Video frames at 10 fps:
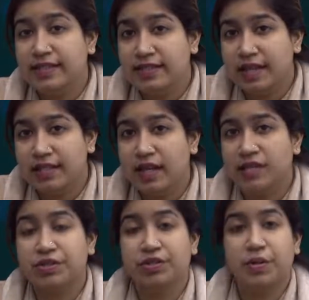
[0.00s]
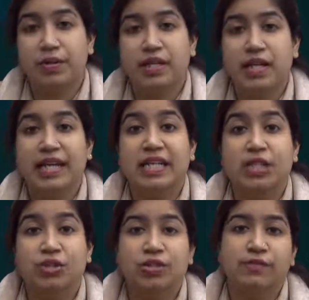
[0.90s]
this data is recorded in
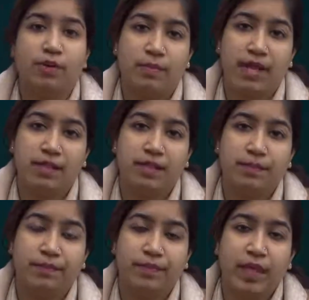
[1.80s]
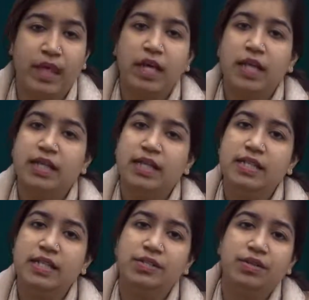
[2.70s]
digital format.
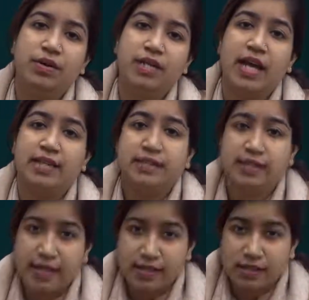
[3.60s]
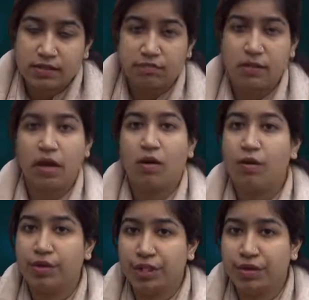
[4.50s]
Data is recorded as a text,
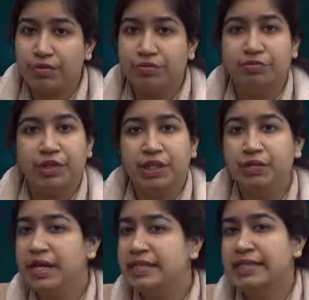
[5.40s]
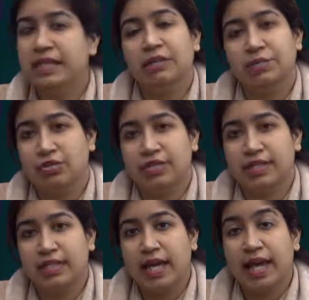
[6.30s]
audio, video and still
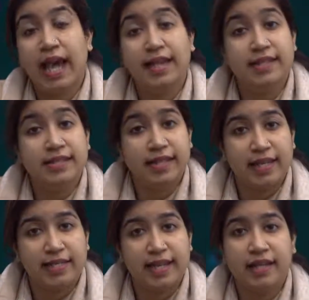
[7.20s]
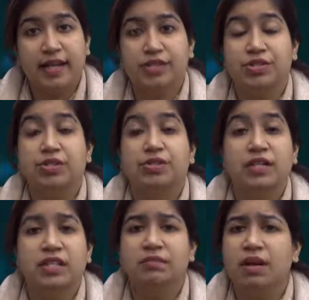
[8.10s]
images, and this data that is
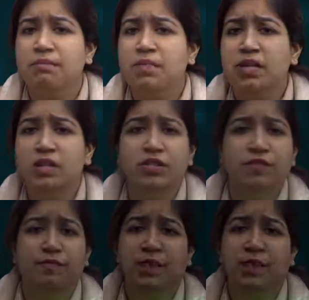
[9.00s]
generated by millions of